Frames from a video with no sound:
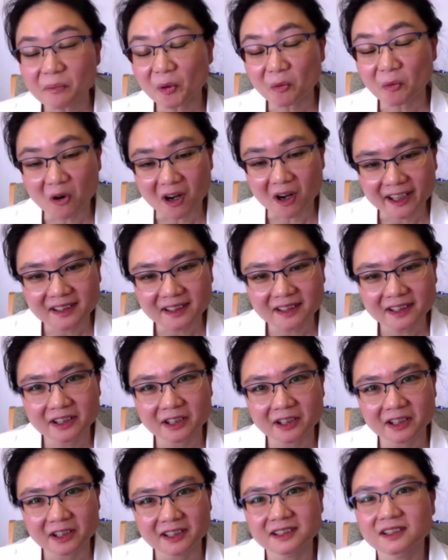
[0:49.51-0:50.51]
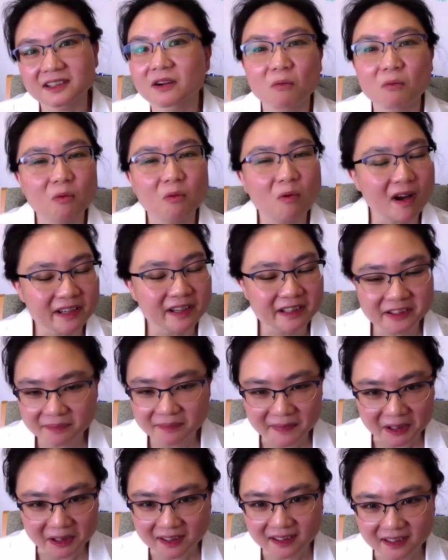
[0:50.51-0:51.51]
Number one, what is
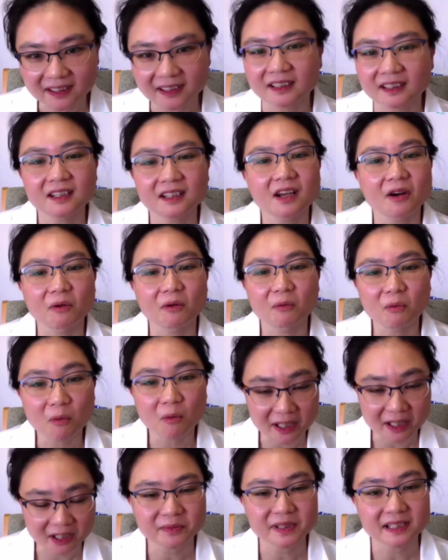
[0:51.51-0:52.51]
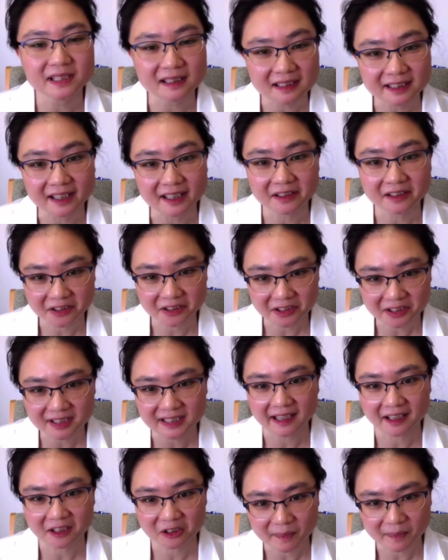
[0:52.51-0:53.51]
immunity? What do we need to
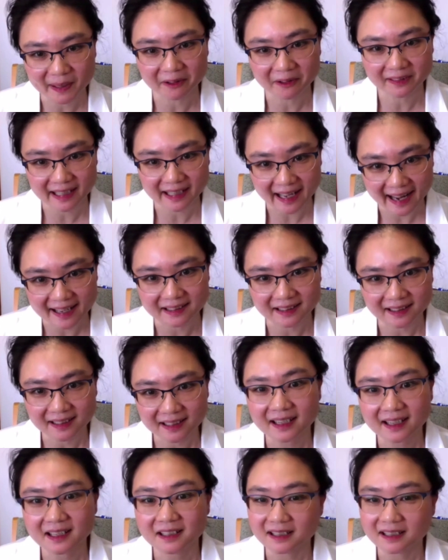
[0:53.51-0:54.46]
understand about that?